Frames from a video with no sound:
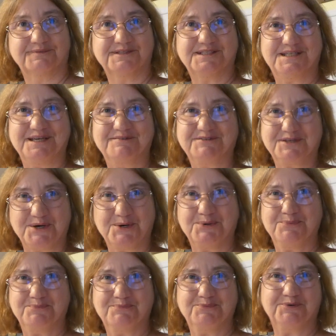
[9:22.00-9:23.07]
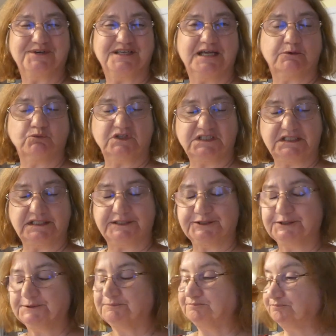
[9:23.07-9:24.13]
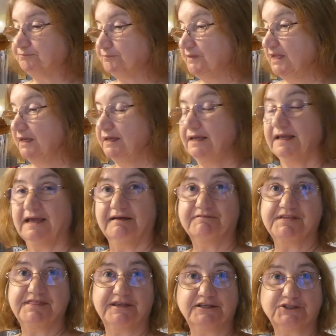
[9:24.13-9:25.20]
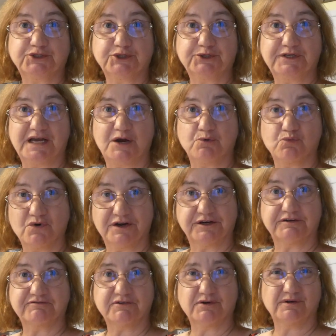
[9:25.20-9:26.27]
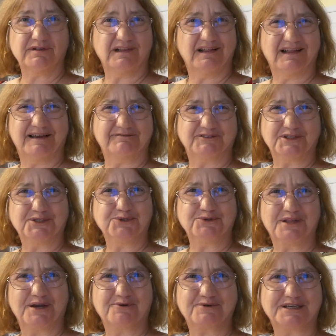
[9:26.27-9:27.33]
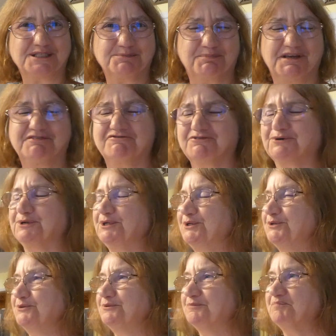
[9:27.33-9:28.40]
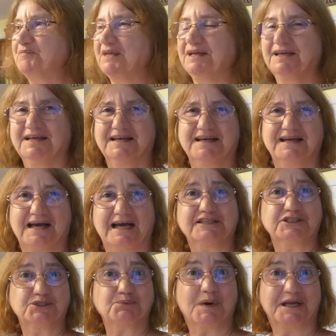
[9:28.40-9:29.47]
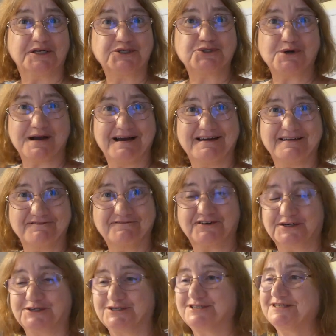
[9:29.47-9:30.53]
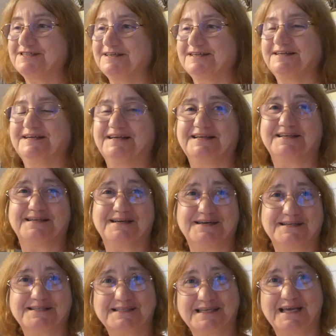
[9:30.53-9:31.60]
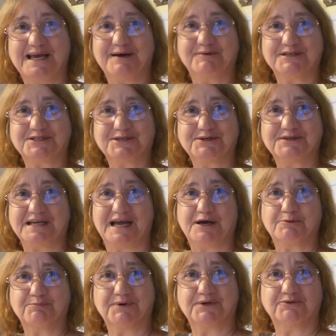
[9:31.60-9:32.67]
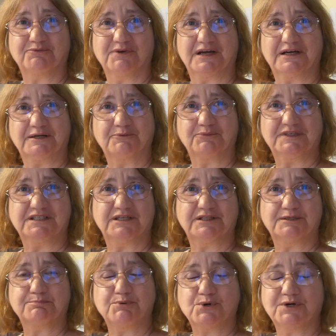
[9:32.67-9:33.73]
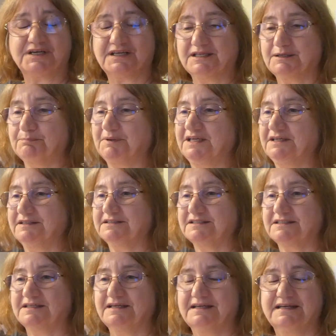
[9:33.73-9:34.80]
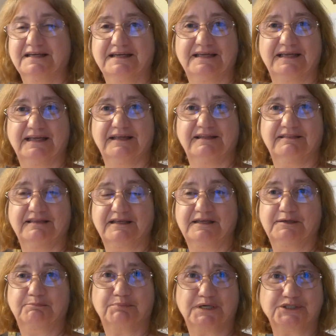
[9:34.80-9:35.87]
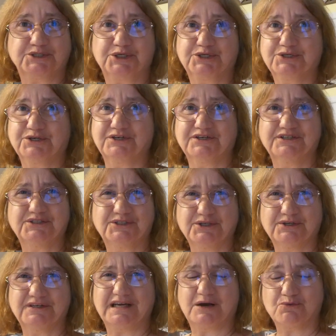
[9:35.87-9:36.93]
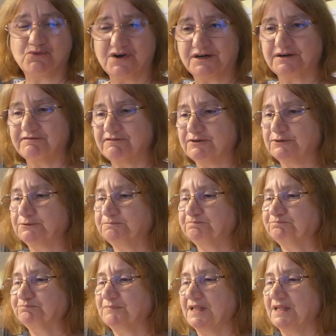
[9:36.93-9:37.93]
Steve's home. We're done with dinner. Everything turned out wonderful. I'll have to do that recipe for you. I just wanted to try it first and see how it turned out, but we did the pork and the beans in the pressure cooker. Turned out wonderful.